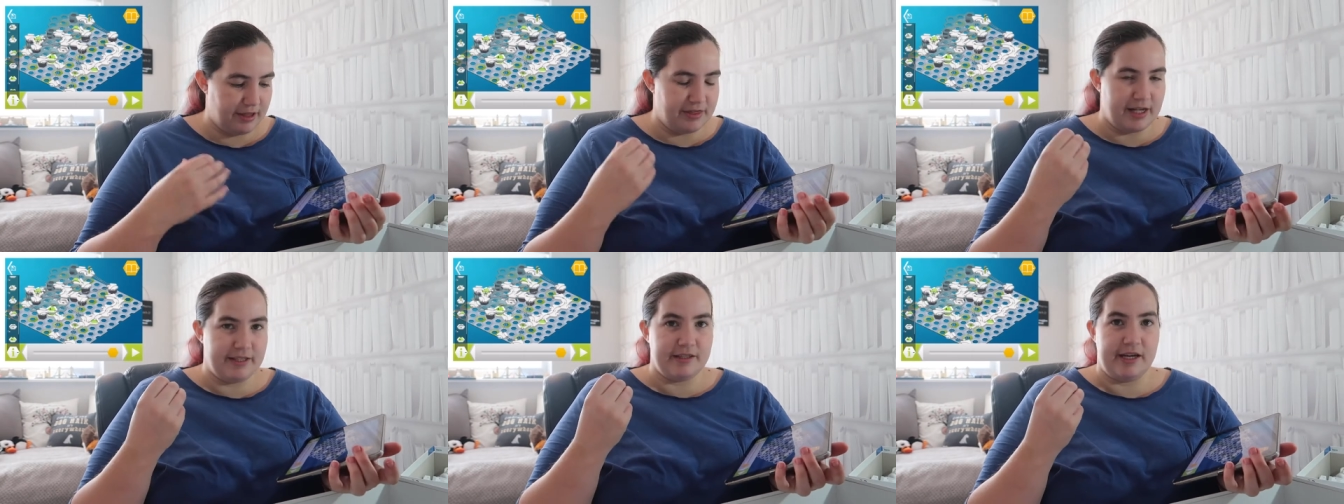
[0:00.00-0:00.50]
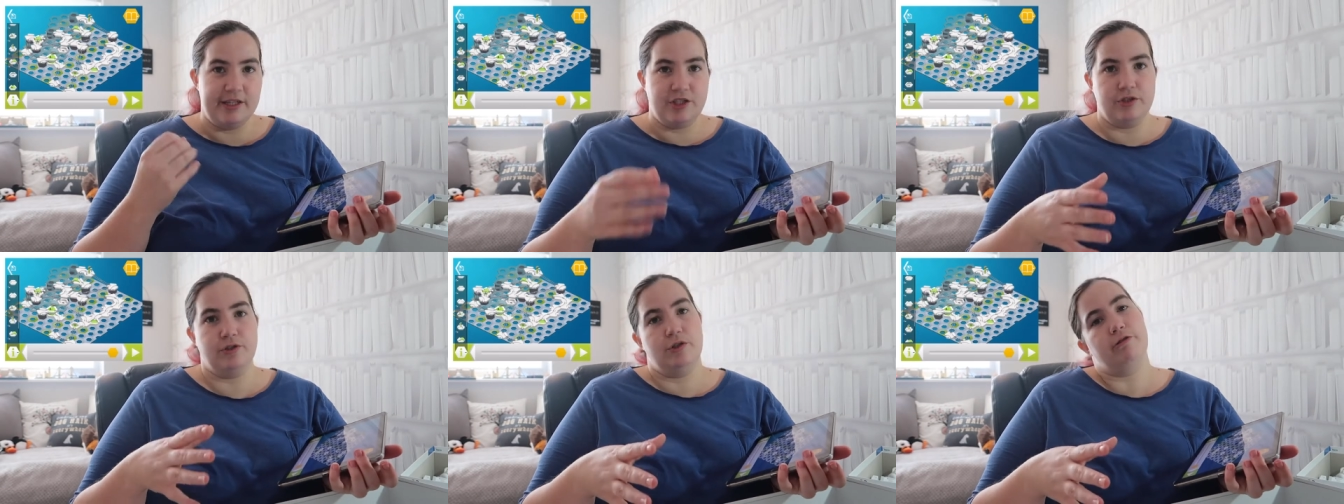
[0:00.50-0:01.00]
and there's a
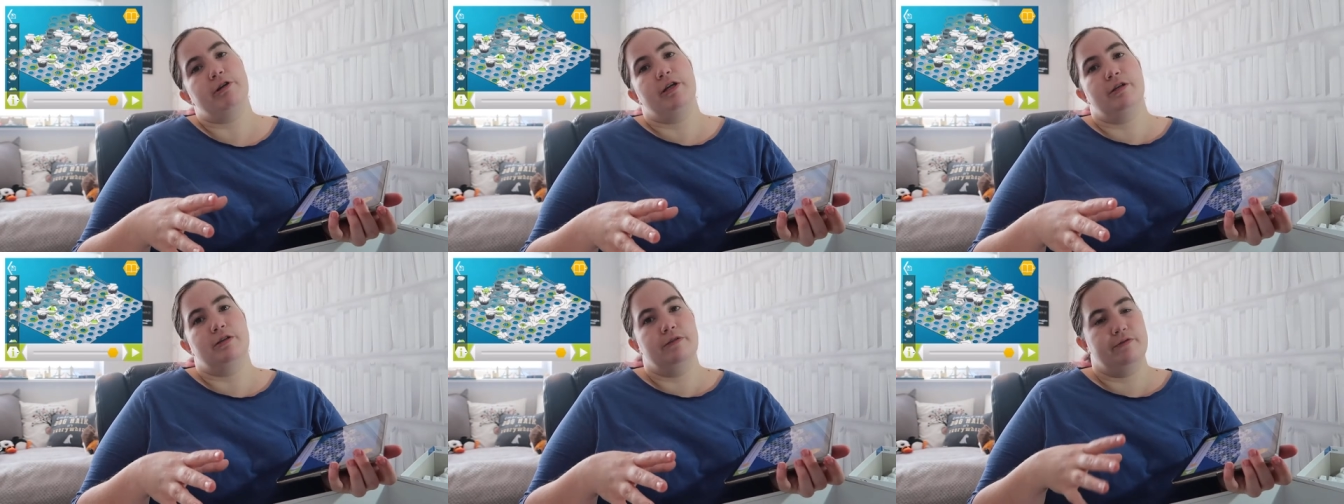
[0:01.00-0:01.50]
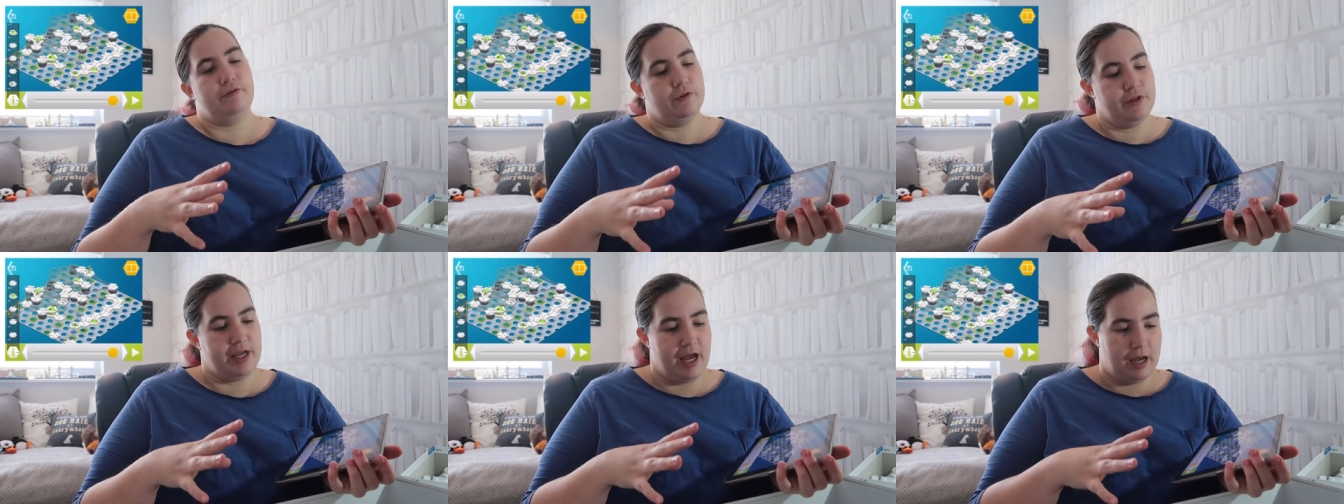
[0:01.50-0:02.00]
tutorial
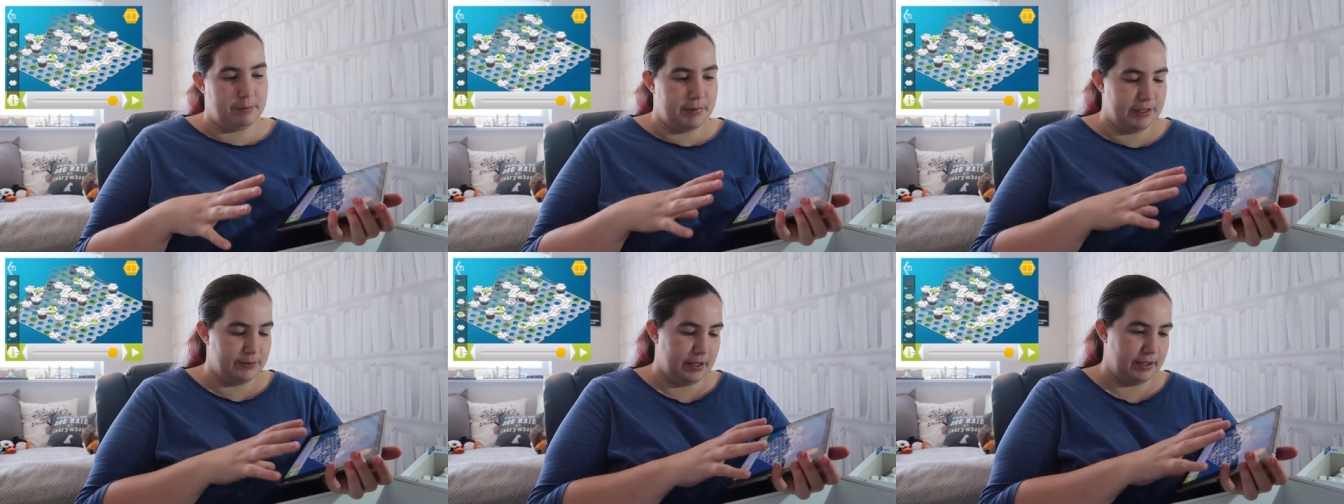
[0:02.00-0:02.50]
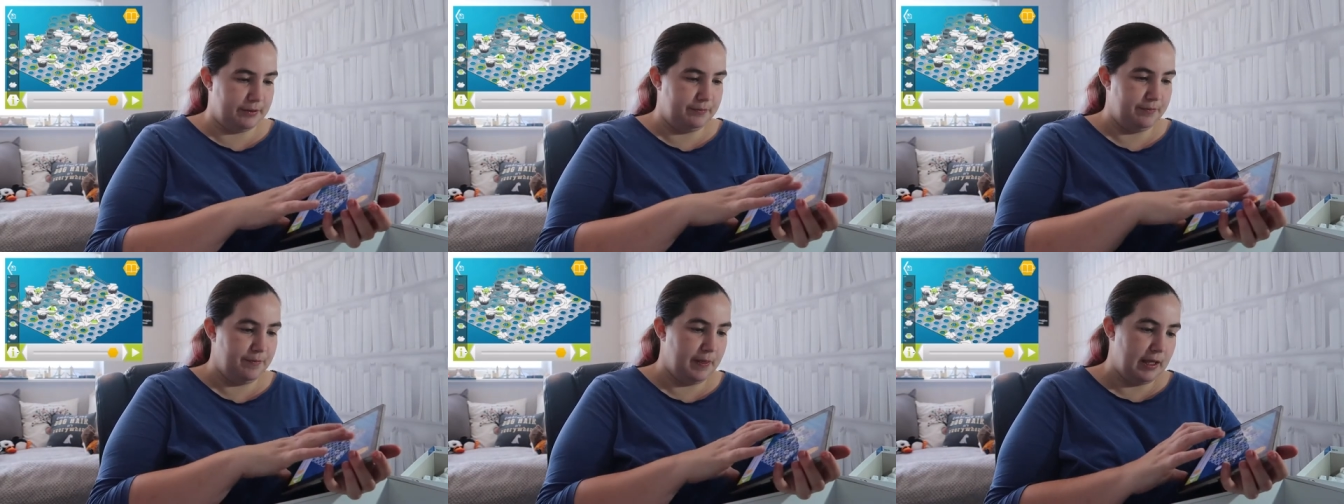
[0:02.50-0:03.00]
for the app as well.
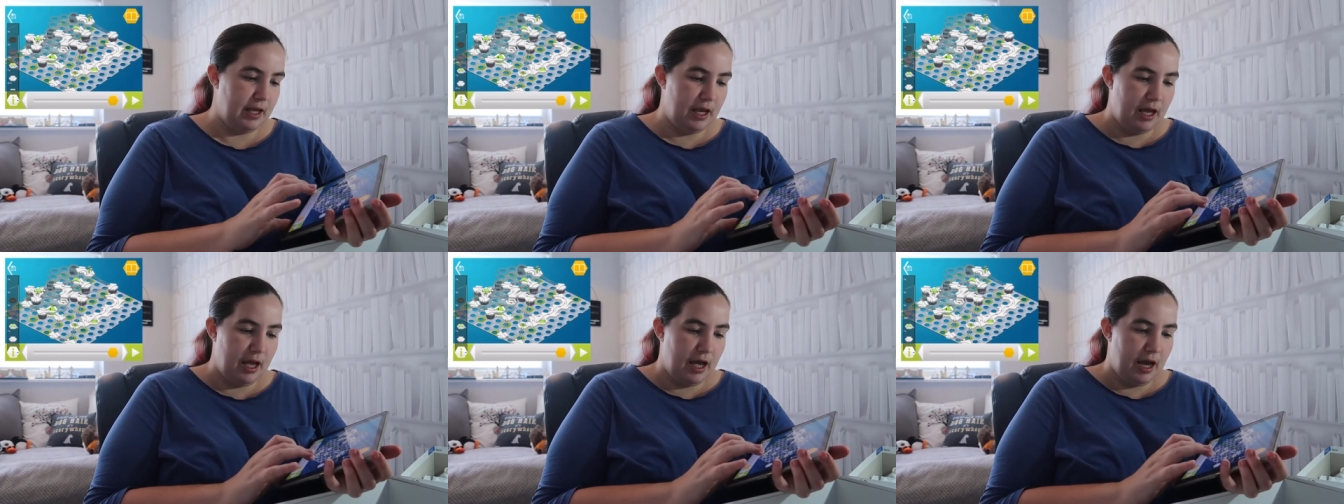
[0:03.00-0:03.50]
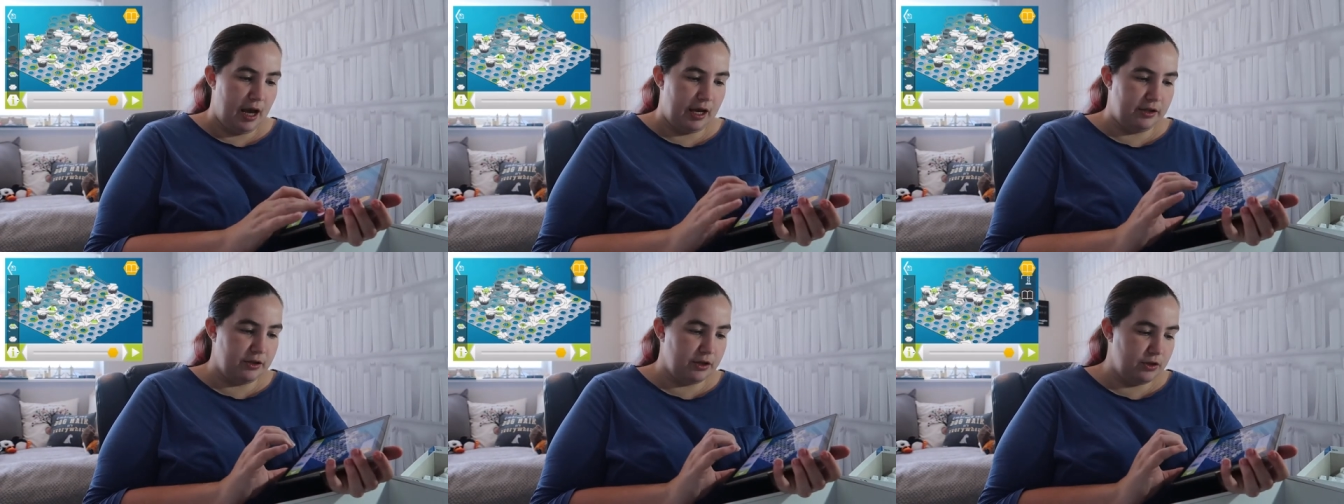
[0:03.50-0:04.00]

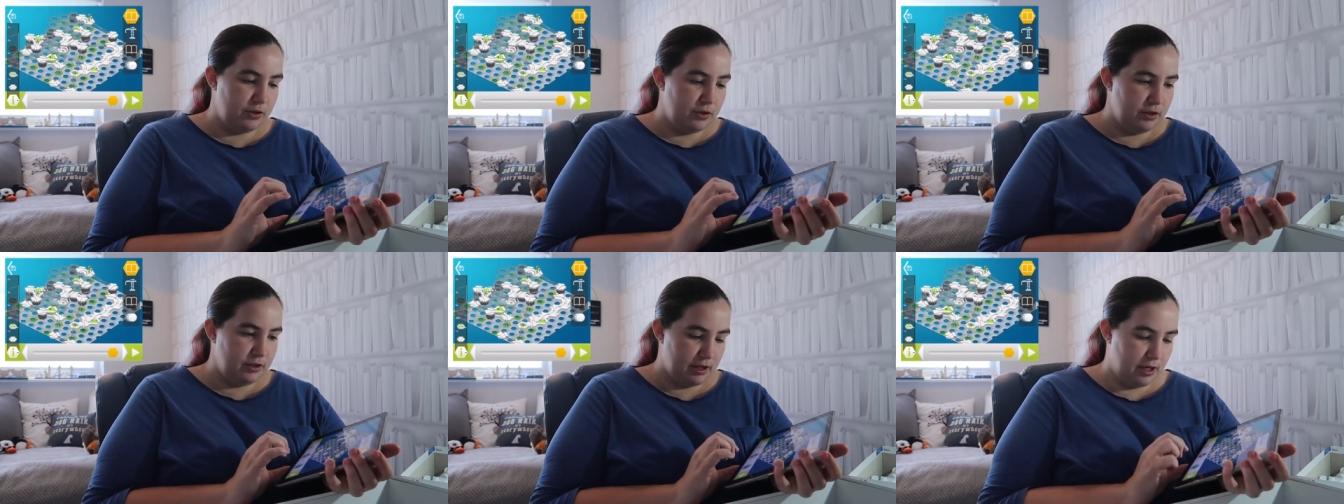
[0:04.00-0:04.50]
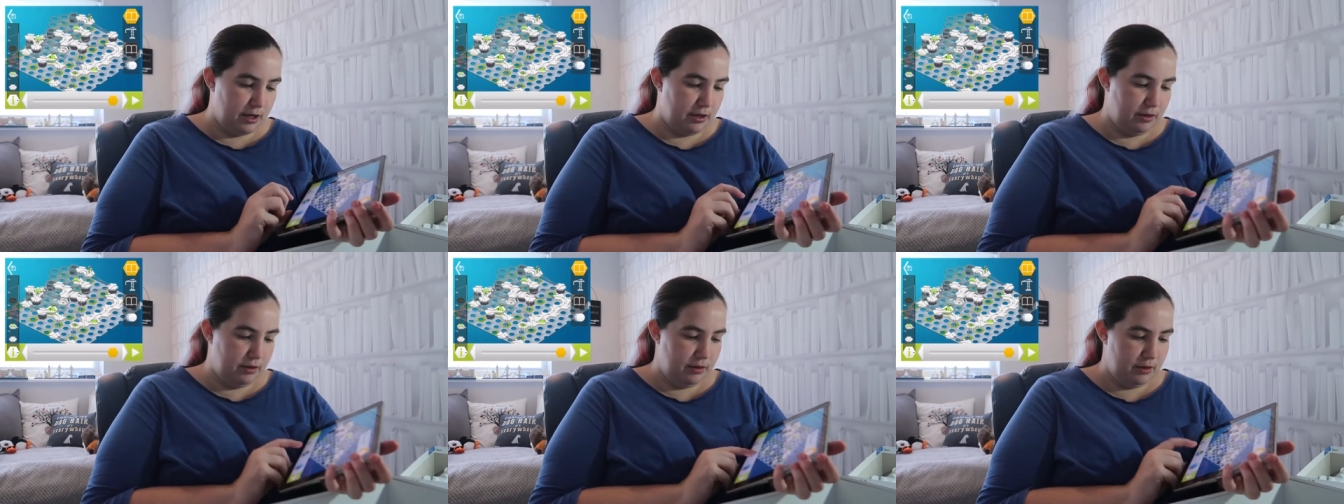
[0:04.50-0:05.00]
And you can
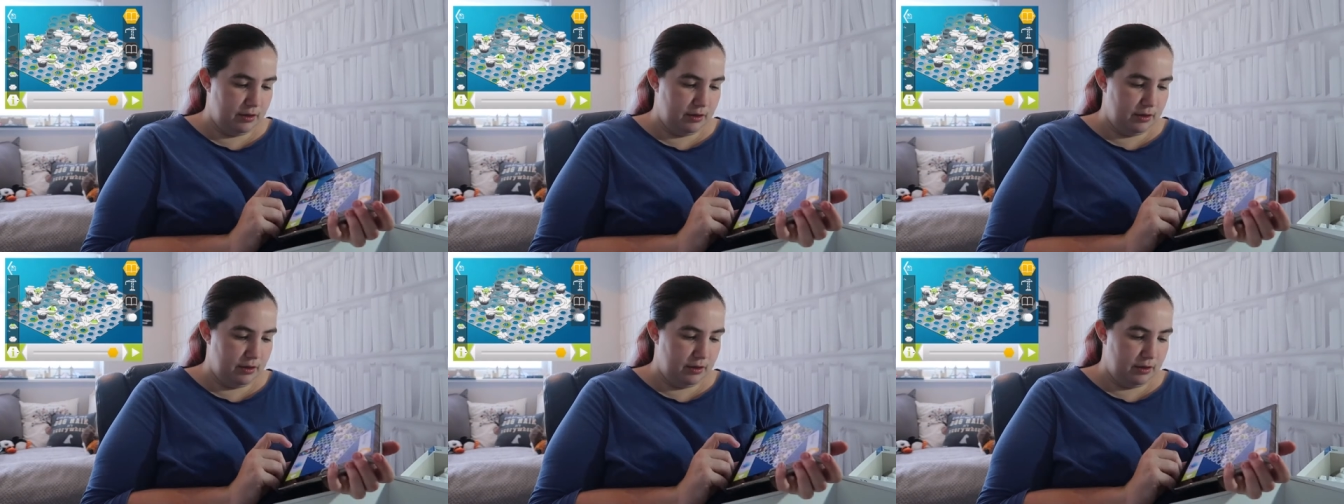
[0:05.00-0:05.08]
also,